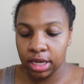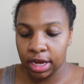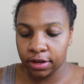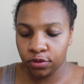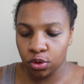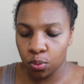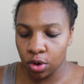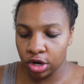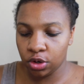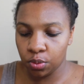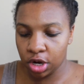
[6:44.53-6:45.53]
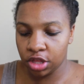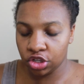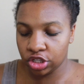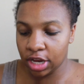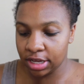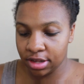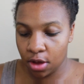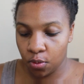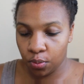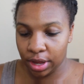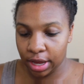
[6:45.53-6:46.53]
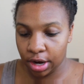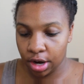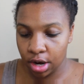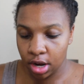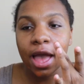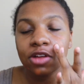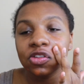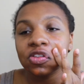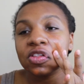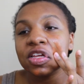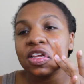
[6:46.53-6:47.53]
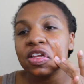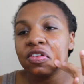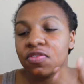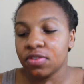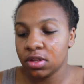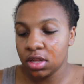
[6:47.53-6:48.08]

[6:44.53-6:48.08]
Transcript: and if you're wondering what other shades I wear, I'll just leave